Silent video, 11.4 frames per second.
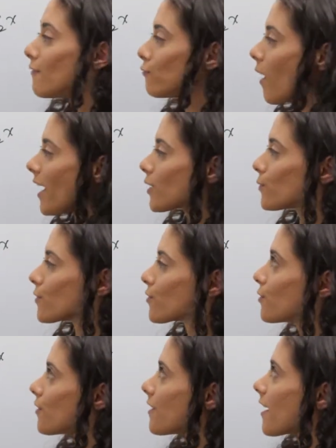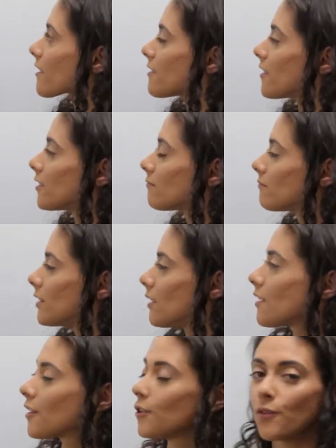of y equals 2 to the x here.
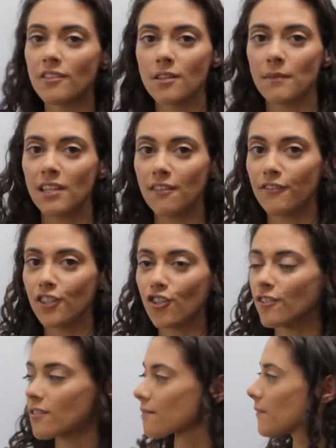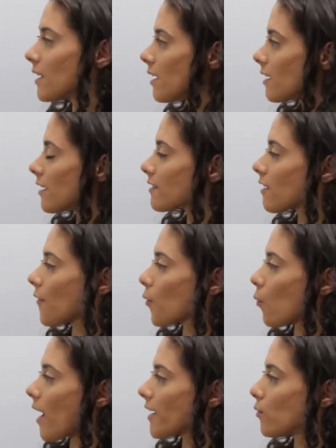You can notice some key features. It's got the
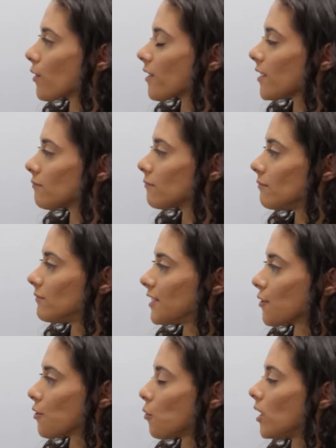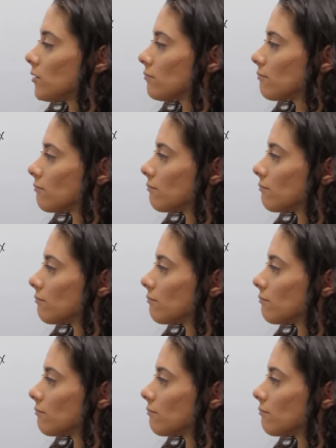y coordinate 0, 1.